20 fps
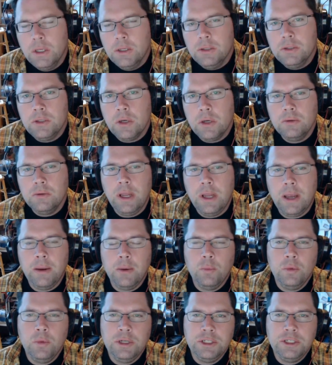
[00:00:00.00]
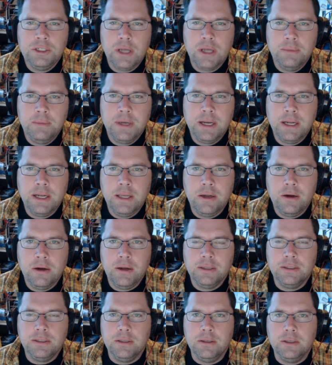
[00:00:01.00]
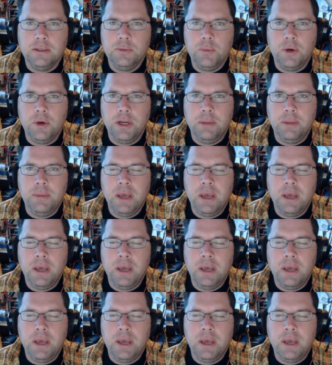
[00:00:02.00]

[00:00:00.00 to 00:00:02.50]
So, uh, uh, which I'm kind of curious at this point.